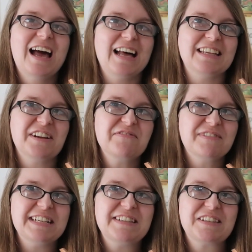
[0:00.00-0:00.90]
and they don't
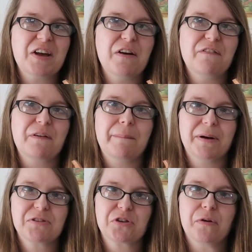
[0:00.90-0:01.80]
really serve
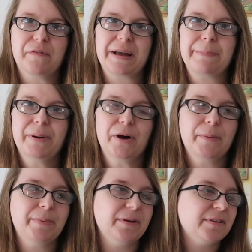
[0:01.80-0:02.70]
much of a
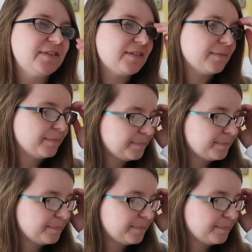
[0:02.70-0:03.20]
purpose.